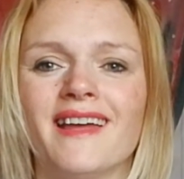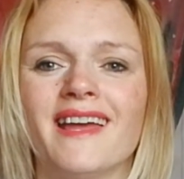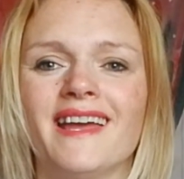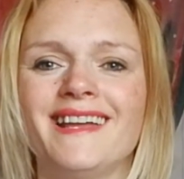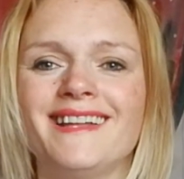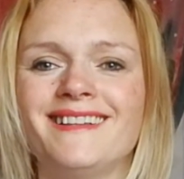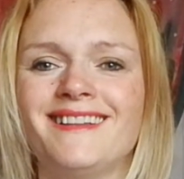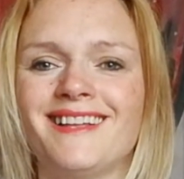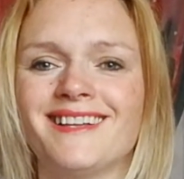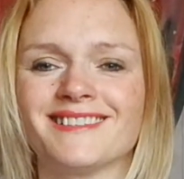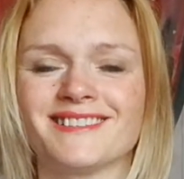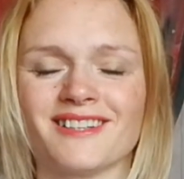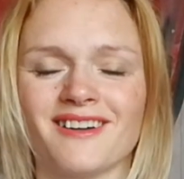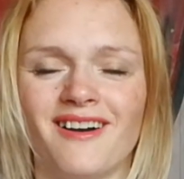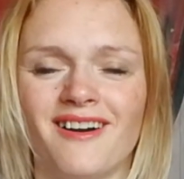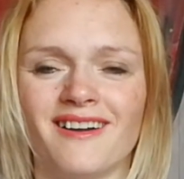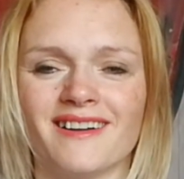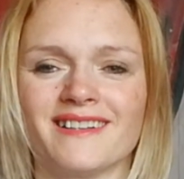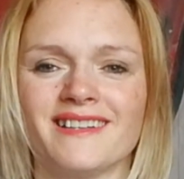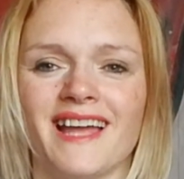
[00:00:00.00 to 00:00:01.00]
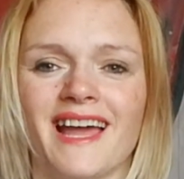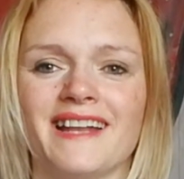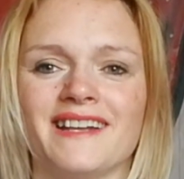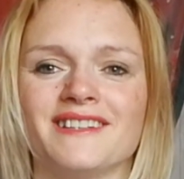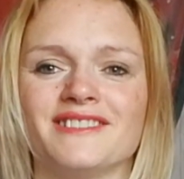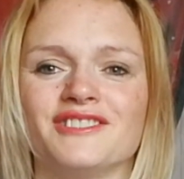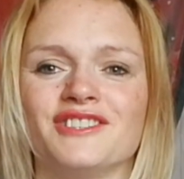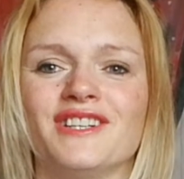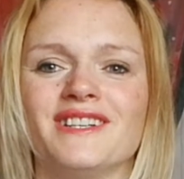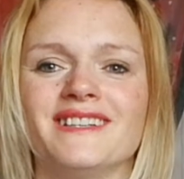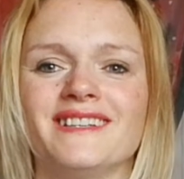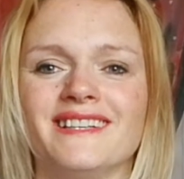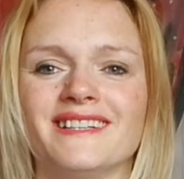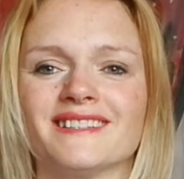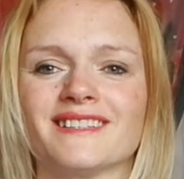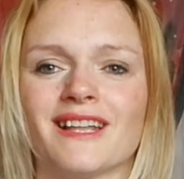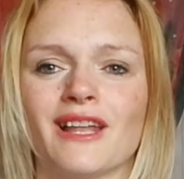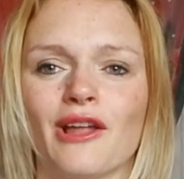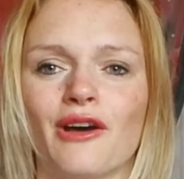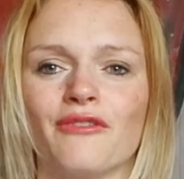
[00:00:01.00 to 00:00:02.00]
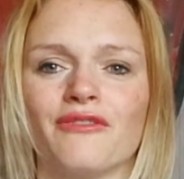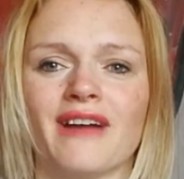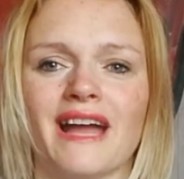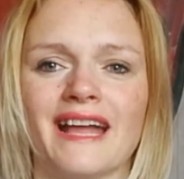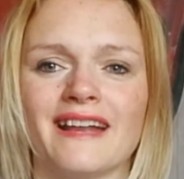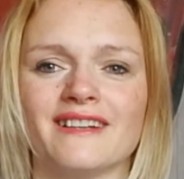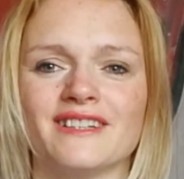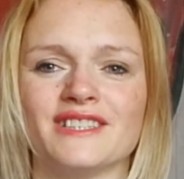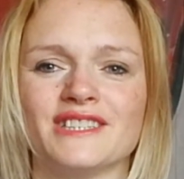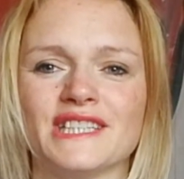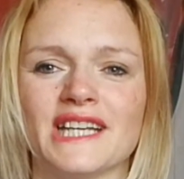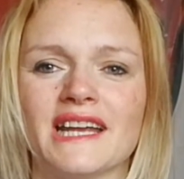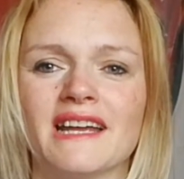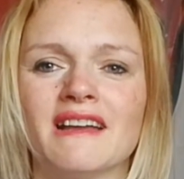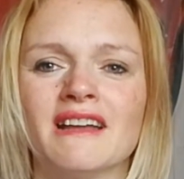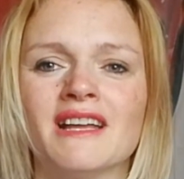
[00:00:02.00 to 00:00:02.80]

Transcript: in this heart energy, in this love energy,